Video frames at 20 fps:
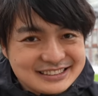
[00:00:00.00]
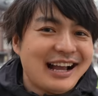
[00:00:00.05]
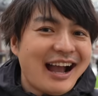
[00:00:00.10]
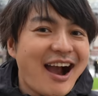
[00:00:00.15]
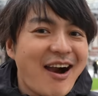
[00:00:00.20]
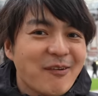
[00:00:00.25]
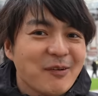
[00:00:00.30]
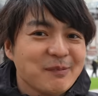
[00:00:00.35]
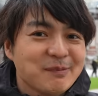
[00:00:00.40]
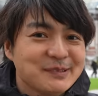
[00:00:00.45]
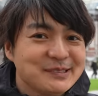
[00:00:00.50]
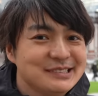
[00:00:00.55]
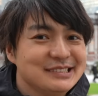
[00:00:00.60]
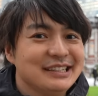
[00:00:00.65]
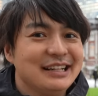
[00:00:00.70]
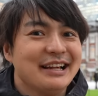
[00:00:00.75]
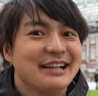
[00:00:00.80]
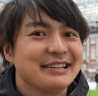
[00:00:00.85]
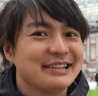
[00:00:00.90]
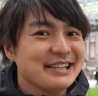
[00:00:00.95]
However,
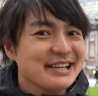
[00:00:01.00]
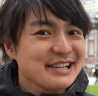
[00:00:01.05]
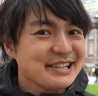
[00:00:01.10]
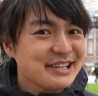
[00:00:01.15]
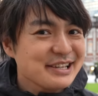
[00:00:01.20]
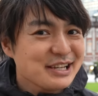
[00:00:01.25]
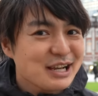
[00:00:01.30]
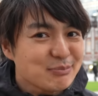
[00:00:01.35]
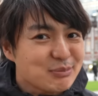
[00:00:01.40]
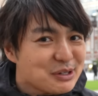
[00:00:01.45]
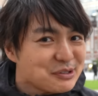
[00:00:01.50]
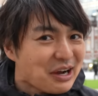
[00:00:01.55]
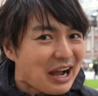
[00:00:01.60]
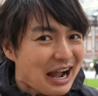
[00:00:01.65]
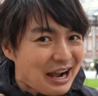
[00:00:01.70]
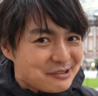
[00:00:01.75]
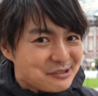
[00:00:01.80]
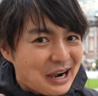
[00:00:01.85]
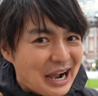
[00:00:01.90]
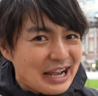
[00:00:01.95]
thinking about
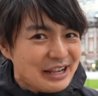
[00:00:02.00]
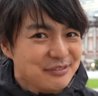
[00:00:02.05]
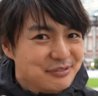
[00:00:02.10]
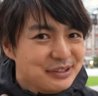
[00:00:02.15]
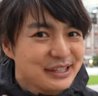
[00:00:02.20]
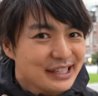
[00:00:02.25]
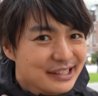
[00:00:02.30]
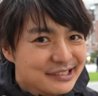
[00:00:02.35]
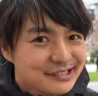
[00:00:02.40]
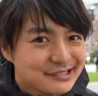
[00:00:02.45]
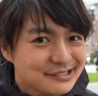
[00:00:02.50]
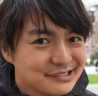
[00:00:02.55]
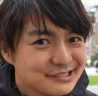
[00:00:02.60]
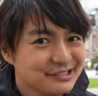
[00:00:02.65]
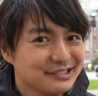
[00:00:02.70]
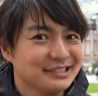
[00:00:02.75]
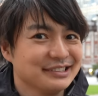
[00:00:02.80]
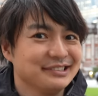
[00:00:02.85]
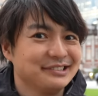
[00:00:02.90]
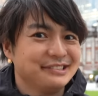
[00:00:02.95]
how I feel,
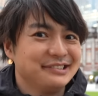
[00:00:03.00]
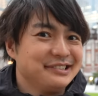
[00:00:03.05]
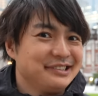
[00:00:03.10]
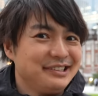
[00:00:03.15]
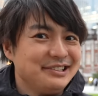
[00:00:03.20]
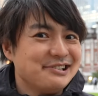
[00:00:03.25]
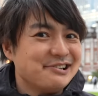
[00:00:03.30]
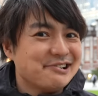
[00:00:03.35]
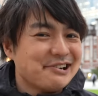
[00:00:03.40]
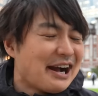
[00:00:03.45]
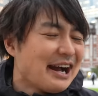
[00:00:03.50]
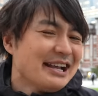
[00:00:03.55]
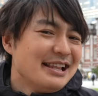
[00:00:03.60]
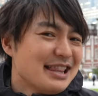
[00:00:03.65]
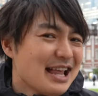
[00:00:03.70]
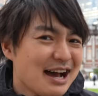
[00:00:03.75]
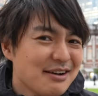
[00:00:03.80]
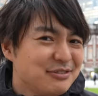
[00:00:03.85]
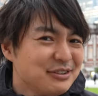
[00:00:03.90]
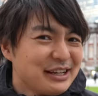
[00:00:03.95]
you know, I
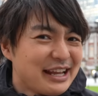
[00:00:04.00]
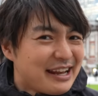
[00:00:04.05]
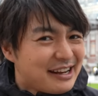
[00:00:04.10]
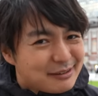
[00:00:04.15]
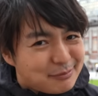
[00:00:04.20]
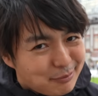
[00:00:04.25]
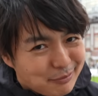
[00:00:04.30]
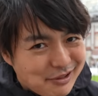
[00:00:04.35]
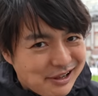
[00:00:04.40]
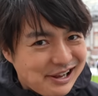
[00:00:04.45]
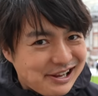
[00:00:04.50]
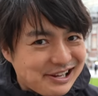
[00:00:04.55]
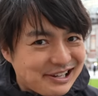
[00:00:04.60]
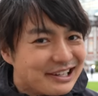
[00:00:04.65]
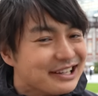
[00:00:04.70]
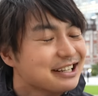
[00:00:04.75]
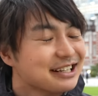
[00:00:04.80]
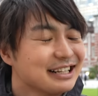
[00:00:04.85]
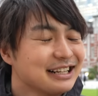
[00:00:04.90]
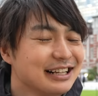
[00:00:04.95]
love airplane.
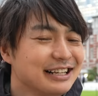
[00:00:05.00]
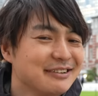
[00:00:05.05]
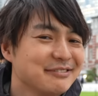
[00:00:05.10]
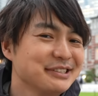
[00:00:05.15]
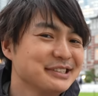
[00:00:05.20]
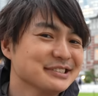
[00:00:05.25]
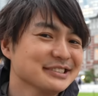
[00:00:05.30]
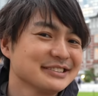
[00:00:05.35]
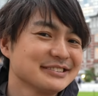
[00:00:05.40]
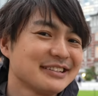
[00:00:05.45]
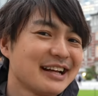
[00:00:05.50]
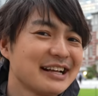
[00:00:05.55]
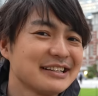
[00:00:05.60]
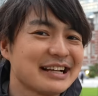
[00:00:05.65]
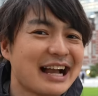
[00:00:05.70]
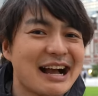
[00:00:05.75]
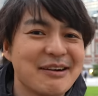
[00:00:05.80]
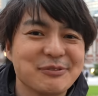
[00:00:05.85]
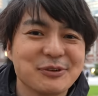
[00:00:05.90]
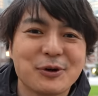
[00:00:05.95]
Feels like
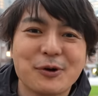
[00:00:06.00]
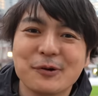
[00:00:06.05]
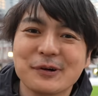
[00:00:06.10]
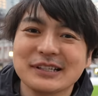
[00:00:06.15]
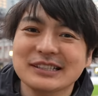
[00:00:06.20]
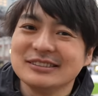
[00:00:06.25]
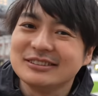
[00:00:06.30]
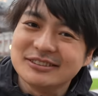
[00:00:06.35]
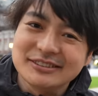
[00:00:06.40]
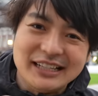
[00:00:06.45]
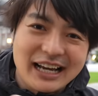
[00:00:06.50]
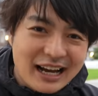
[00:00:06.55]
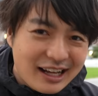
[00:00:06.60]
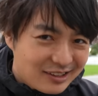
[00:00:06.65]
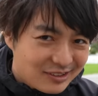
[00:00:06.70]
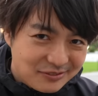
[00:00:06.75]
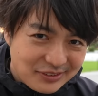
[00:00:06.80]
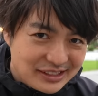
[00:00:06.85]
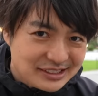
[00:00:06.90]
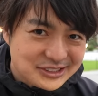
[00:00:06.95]
I'm going to the
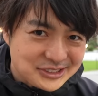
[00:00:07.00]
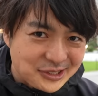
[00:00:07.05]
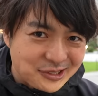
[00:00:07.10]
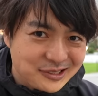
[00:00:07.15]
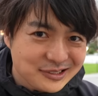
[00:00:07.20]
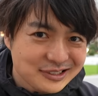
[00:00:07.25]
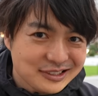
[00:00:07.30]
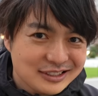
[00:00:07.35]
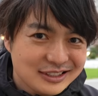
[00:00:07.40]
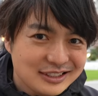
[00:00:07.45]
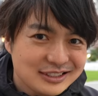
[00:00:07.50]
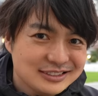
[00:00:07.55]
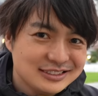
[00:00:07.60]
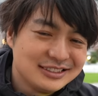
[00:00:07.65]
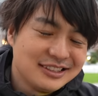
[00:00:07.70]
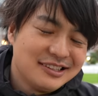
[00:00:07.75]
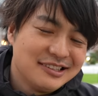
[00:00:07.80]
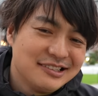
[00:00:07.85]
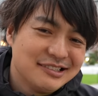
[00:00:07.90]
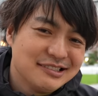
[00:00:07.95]
adventure.
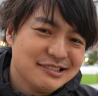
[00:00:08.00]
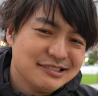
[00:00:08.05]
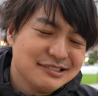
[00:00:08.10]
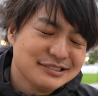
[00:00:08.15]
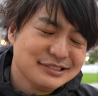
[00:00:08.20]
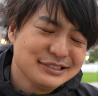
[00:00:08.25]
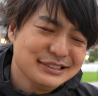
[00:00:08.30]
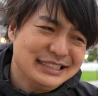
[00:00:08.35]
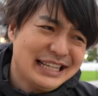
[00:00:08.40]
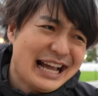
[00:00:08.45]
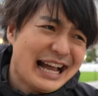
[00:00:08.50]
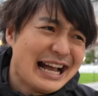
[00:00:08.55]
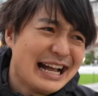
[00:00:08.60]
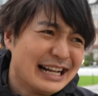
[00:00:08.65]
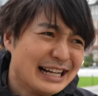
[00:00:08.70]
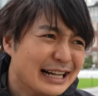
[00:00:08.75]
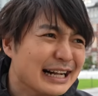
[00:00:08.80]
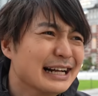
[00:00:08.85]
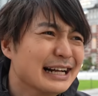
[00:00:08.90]
So yeah,